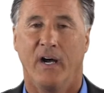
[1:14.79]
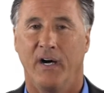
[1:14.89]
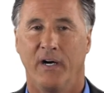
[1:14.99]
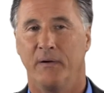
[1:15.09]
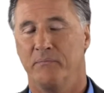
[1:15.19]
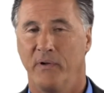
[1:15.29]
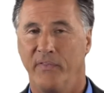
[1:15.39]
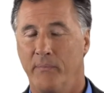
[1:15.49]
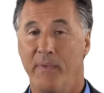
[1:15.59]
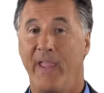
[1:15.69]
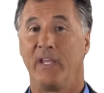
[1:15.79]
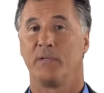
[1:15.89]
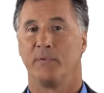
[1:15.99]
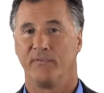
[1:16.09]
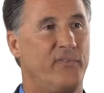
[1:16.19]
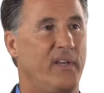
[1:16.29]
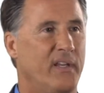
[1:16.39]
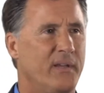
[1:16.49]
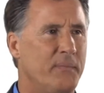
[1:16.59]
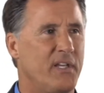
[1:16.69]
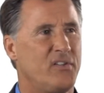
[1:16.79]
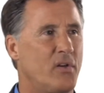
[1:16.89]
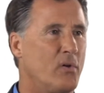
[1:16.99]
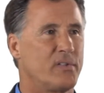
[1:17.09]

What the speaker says: the management fee, and it may show